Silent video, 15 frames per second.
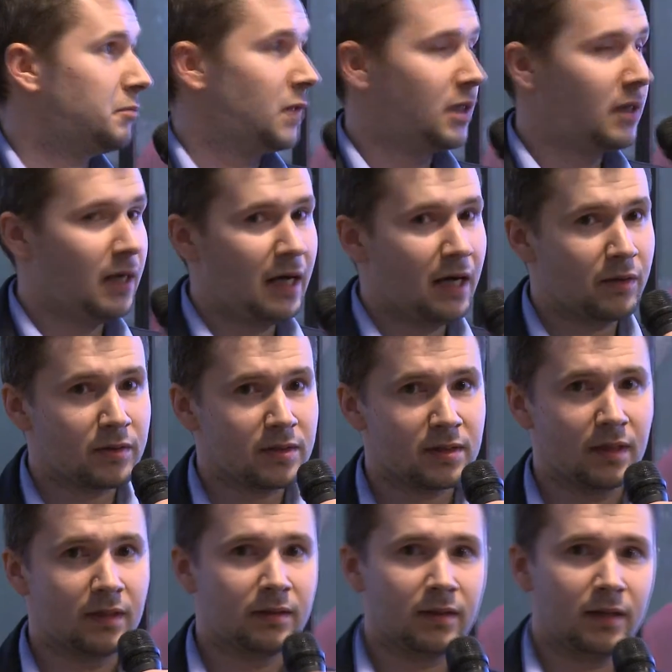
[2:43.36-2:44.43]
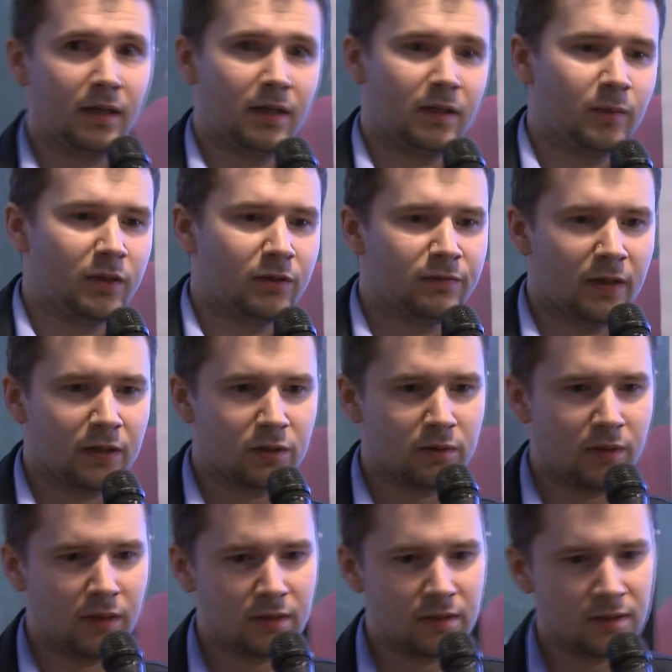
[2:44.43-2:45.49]
cars and car
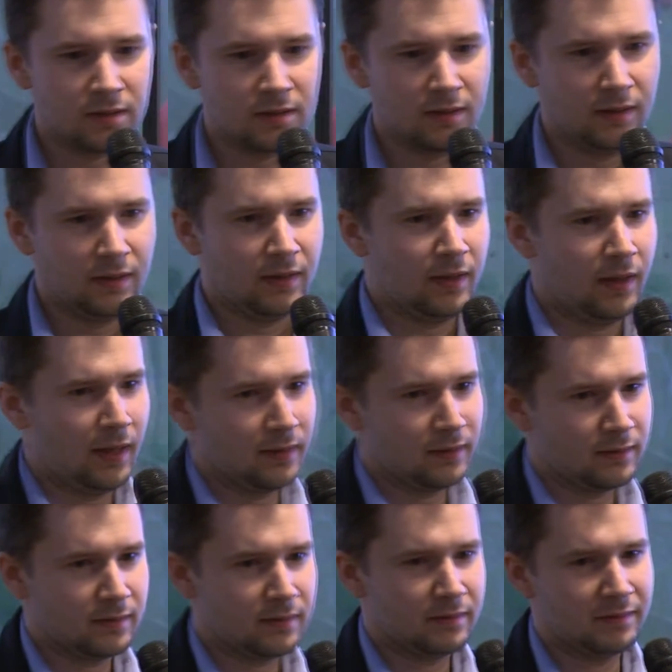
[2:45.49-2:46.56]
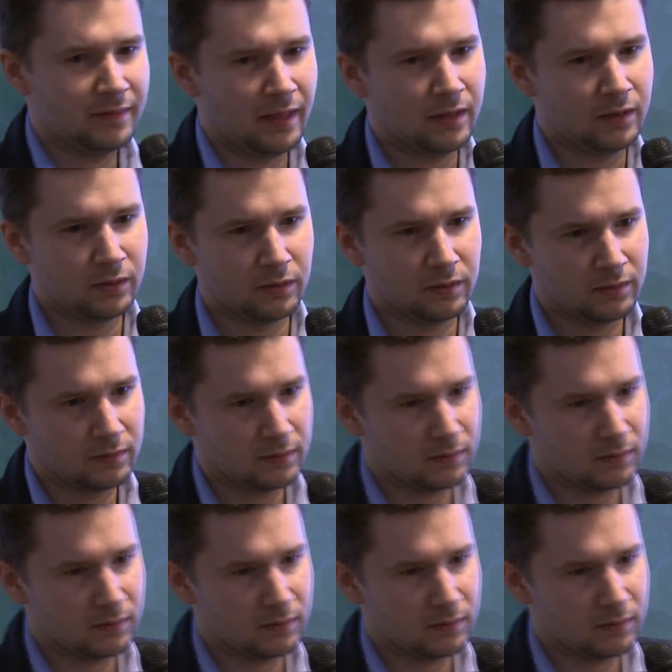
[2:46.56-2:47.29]
manufacturers and their